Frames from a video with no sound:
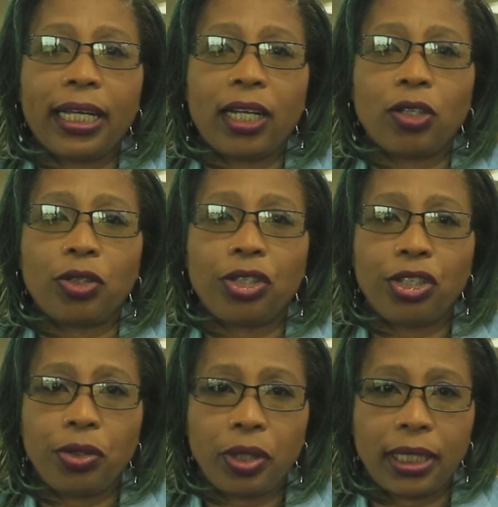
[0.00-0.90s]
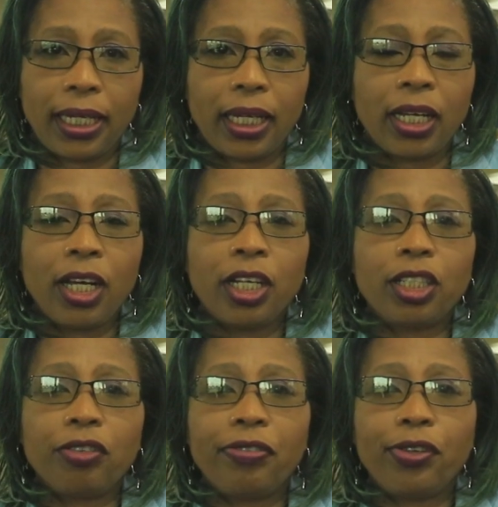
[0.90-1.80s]
held on Tuesday
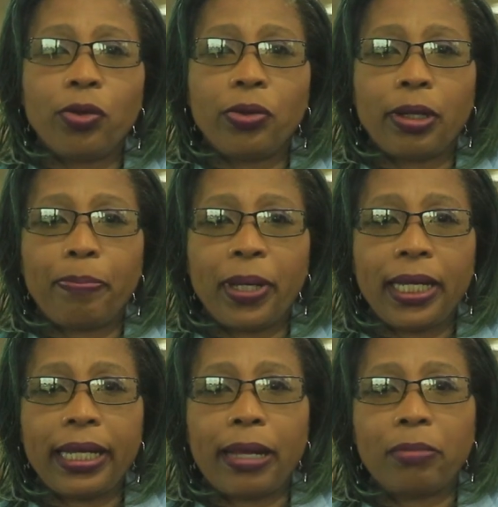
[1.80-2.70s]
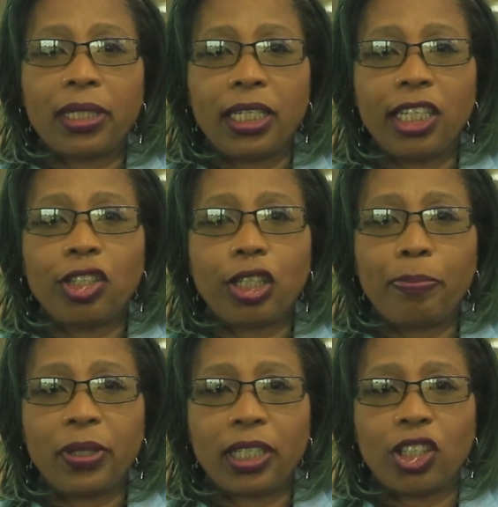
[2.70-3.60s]
to review the PDM's
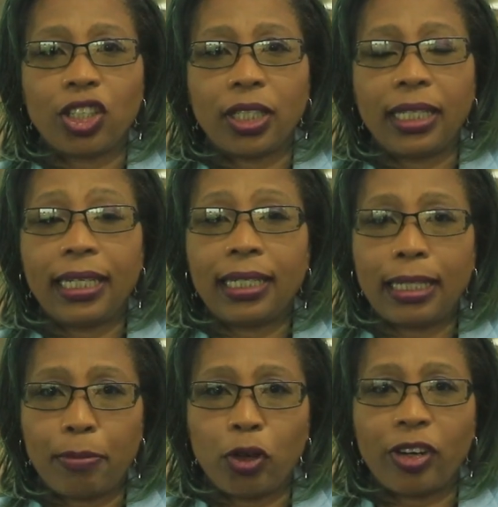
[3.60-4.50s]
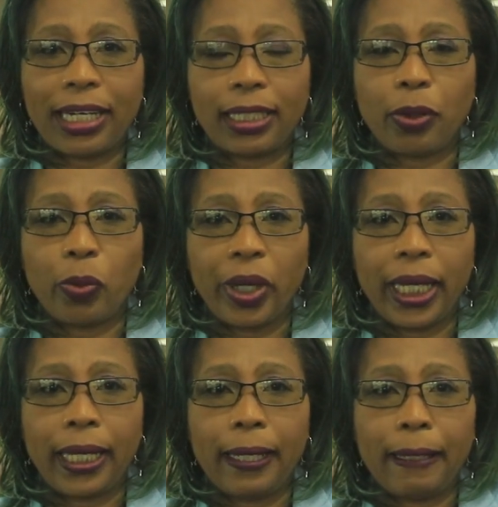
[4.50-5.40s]
leadership position in a democratic way.